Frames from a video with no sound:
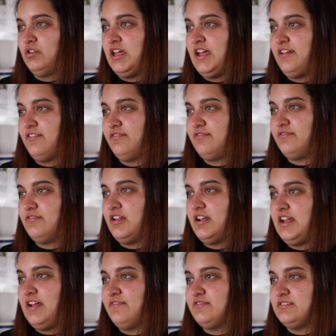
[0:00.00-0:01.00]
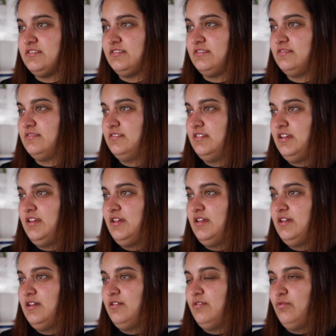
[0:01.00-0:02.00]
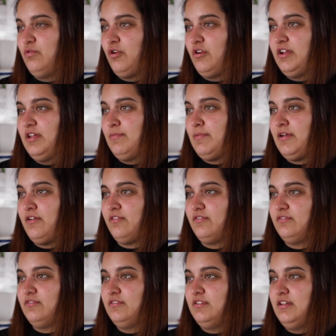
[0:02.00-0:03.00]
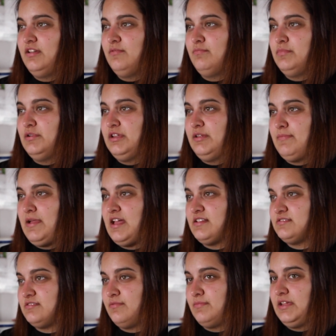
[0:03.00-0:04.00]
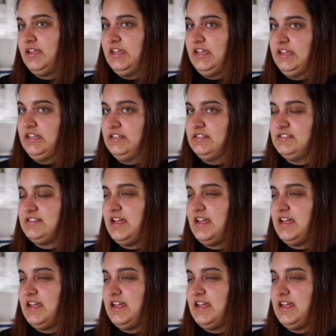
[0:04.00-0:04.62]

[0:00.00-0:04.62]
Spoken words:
life, not have to worry about putting masks on my kids,